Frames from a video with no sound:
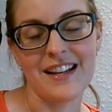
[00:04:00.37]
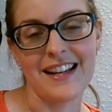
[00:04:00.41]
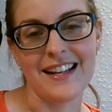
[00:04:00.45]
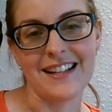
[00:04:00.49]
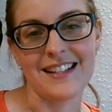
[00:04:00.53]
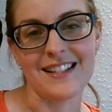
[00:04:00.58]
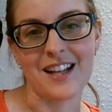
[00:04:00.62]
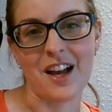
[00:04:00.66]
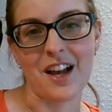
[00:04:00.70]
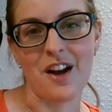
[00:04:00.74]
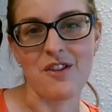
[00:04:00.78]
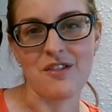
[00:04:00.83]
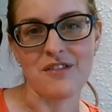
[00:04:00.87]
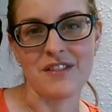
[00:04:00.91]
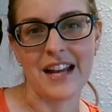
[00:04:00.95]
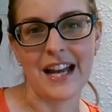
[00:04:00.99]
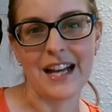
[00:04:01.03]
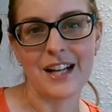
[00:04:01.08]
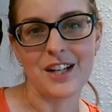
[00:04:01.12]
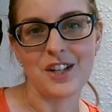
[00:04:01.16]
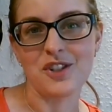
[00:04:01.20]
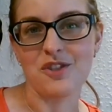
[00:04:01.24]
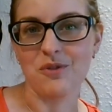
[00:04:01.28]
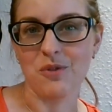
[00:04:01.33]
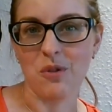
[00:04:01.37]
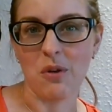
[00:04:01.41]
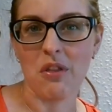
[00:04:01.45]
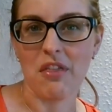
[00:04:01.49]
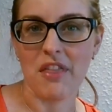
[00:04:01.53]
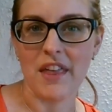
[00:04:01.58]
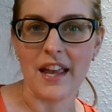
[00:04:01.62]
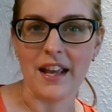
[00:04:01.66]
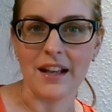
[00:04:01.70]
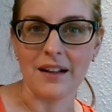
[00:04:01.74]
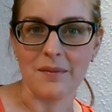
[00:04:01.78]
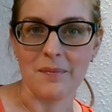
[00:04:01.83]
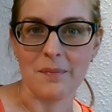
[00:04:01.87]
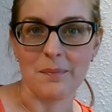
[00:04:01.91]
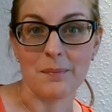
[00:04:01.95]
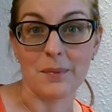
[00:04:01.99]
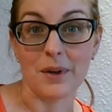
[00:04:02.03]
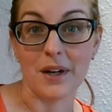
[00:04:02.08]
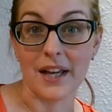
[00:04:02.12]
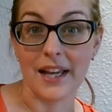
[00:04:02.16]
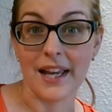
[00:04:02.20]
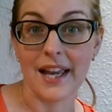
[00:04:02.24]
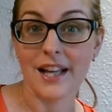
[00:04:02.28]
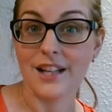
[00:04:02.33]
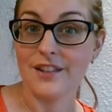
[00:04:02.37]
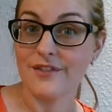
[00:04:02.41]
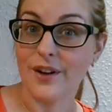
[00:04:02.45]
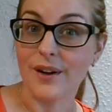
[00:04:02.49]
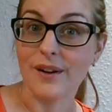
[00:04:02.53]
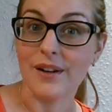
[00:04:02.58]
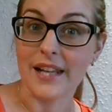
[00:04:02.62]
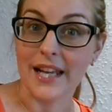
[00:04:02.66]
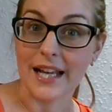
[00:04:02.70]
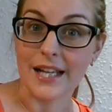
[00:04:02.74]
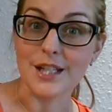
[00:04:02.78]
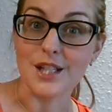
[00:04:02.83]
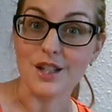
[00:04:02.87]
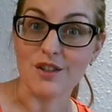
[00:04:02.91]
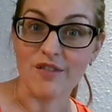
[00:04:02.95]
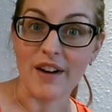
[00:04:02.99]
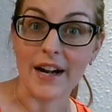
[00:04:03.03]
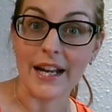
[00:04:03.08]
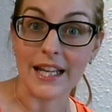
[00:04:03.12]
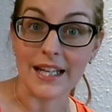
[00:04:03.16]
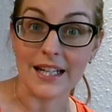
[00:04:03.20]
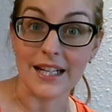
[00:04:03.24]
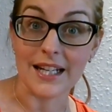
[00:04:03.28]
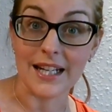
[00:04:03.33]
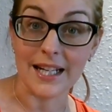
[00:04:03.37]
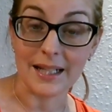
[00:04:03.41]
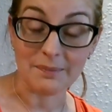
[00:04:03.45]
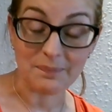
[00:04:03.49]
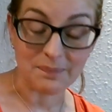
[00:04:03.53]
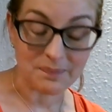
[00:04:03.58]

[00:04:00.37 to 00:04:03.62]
its own natural thing by exfoliating regularly.